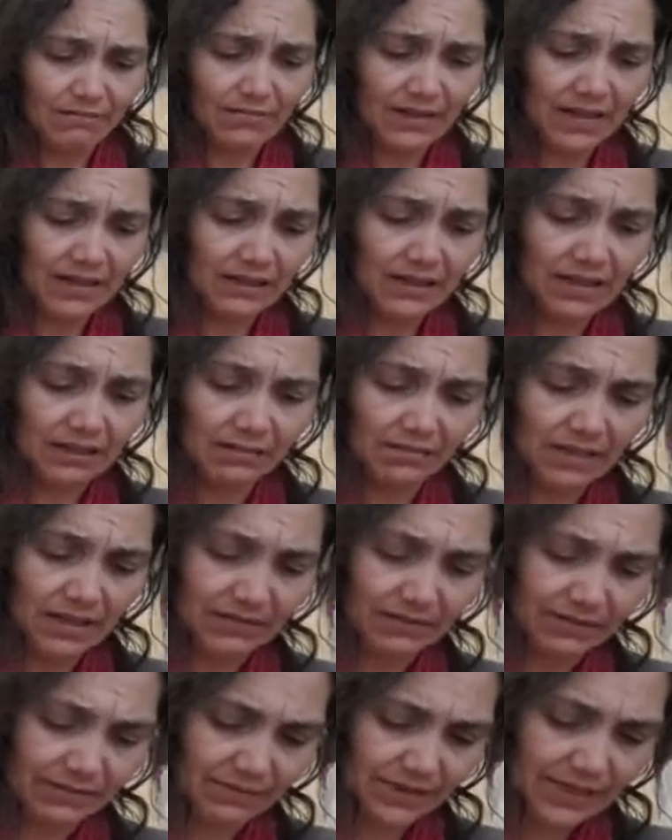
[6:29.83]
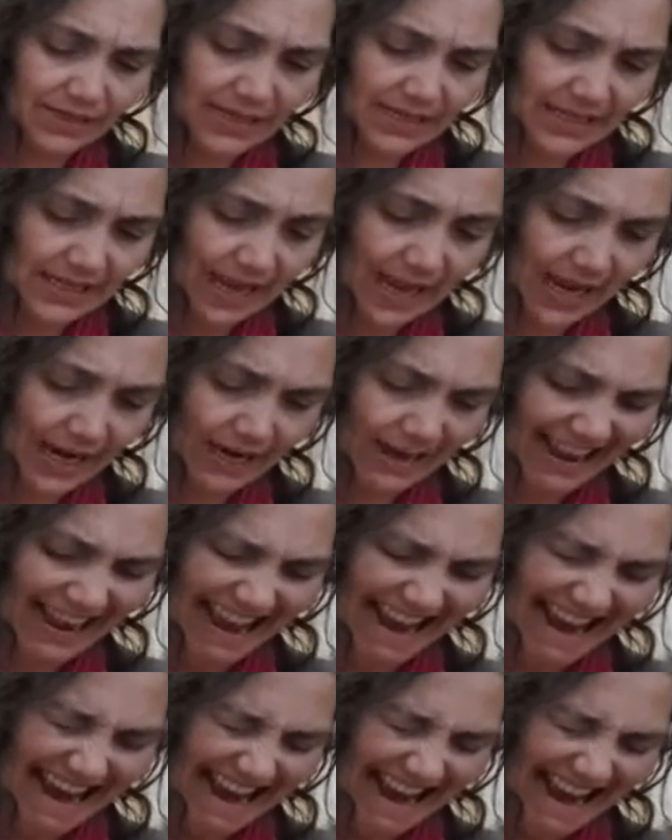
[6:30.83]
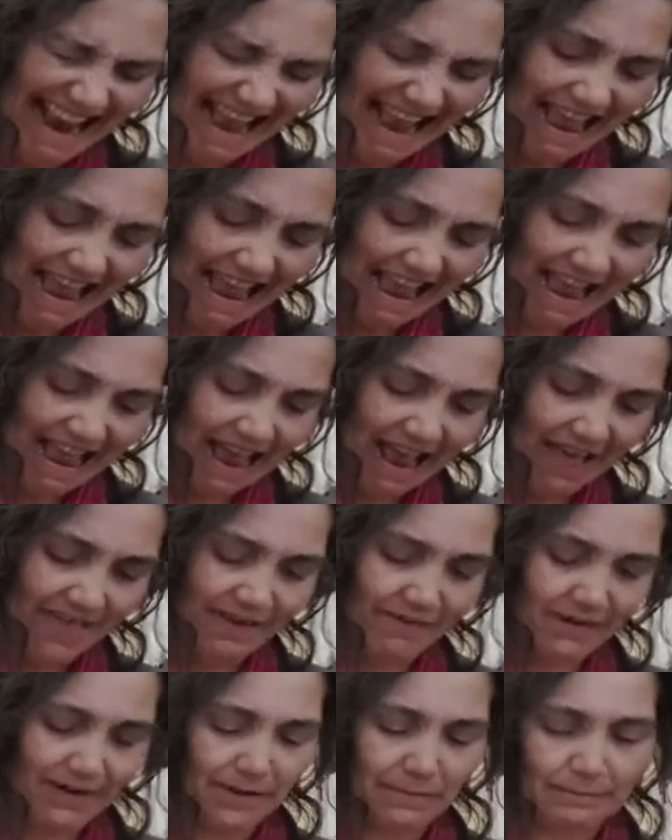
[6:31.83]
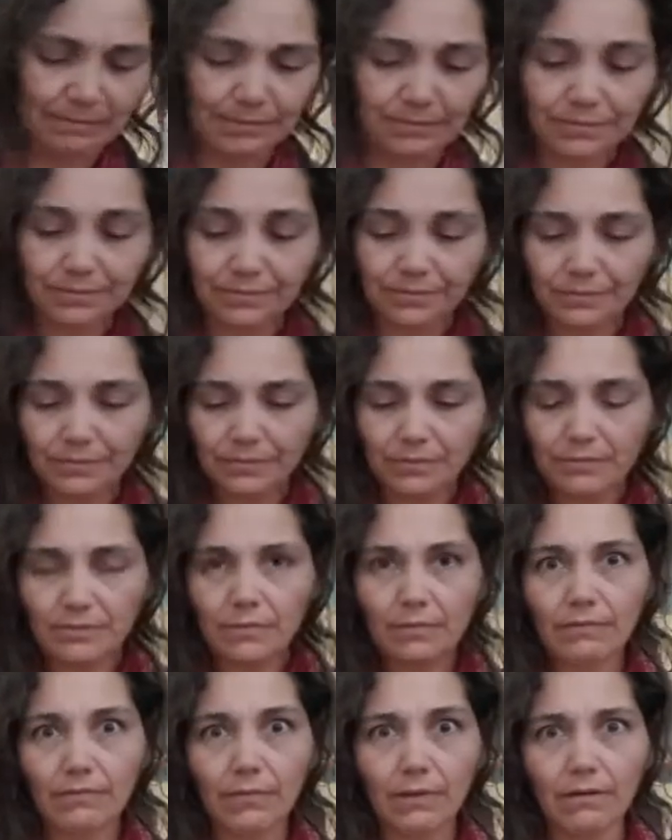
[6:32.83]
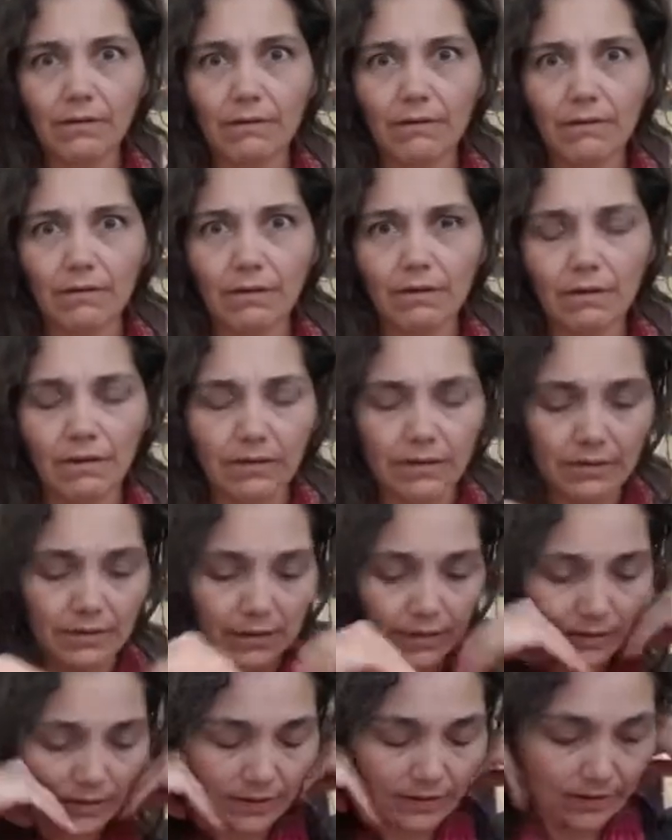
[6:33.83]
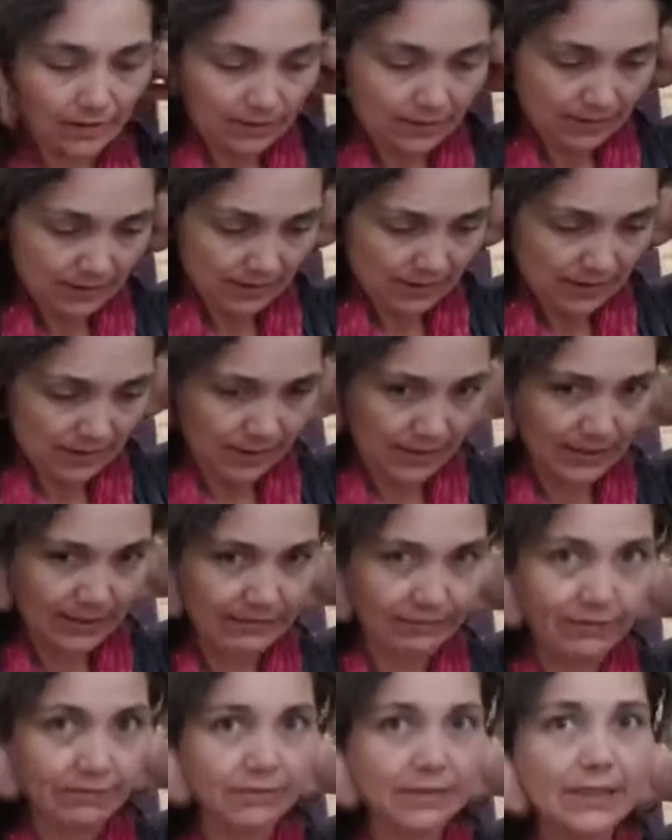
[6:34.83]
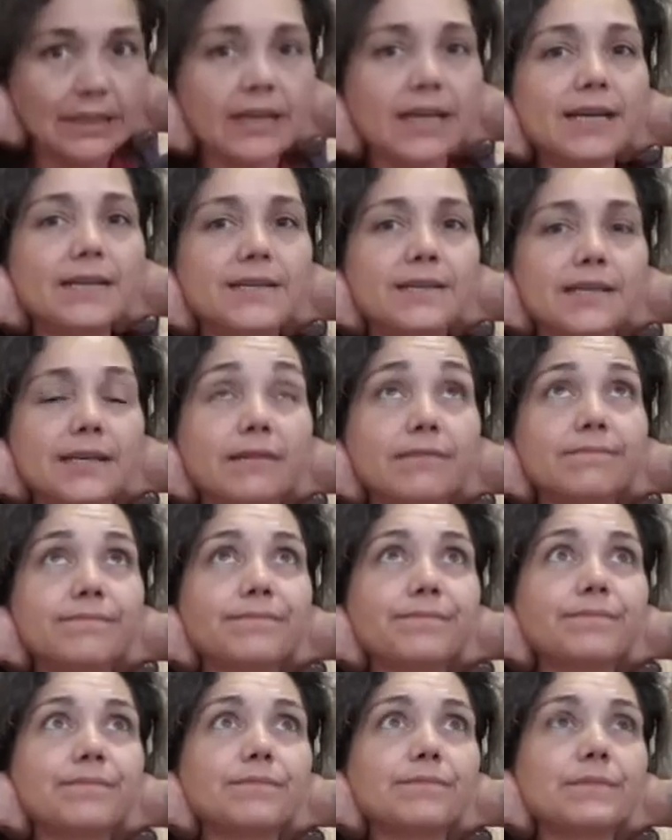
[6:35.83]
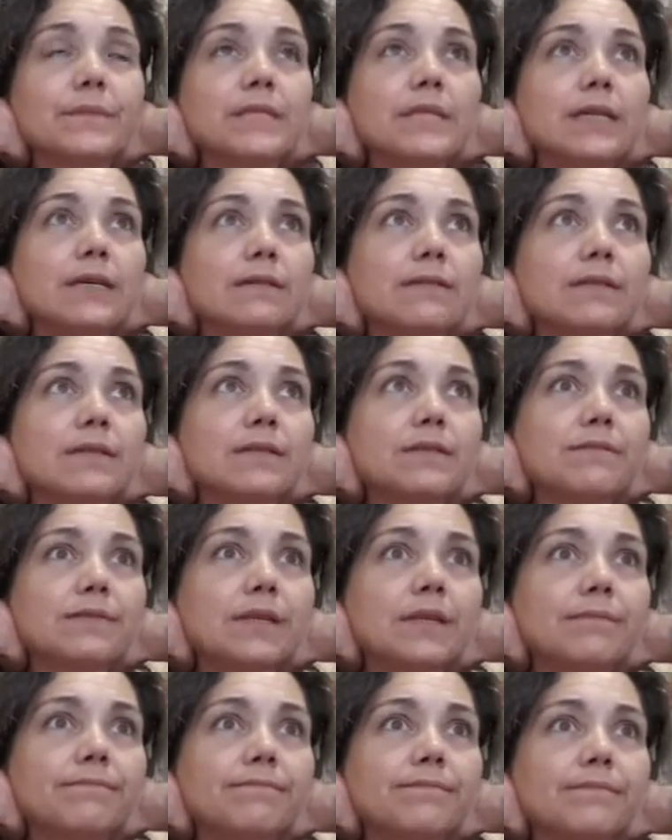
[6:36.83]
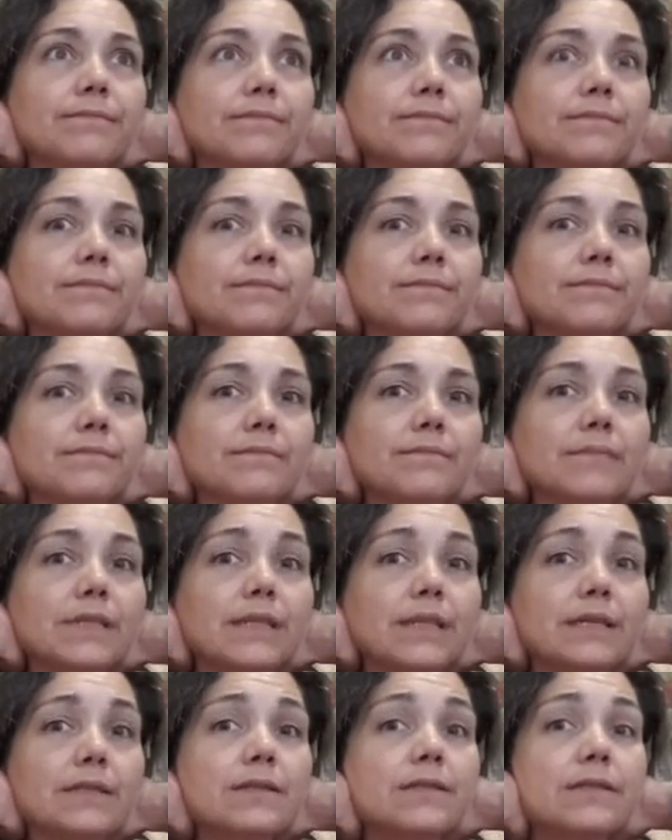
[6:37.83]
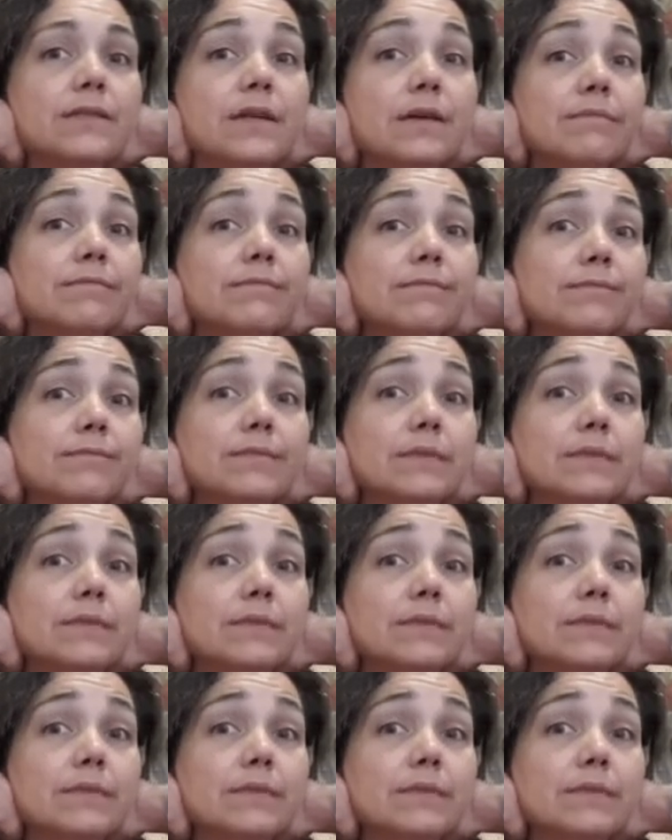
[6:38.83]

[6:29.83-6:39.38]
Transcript: Wow, you don't even realize I... Ah, there we go. Oh, I never realized that until this, right? But that's, you know,